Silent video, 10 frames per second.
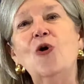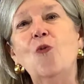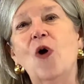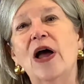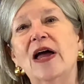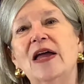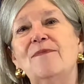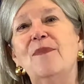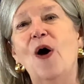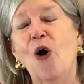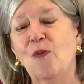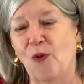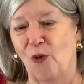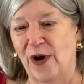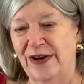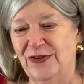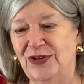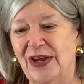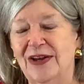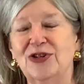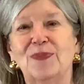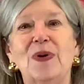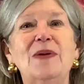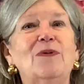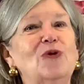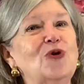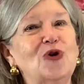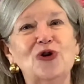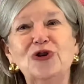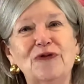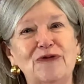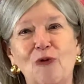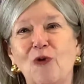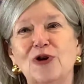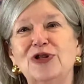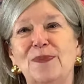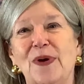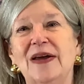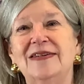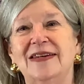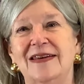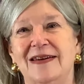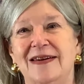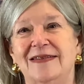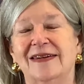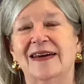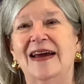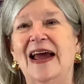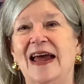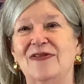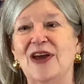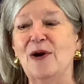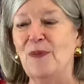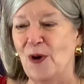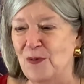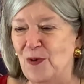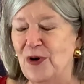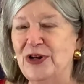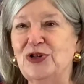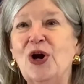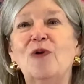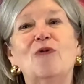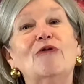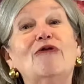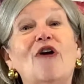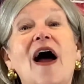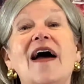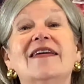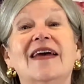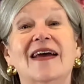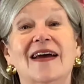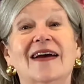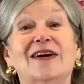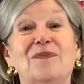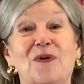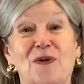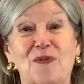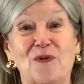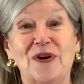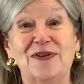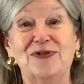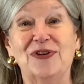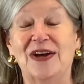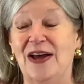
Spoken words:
away po' boys to people who couldn't afford to pay to eat. And their po' boys were fried egg po' boys.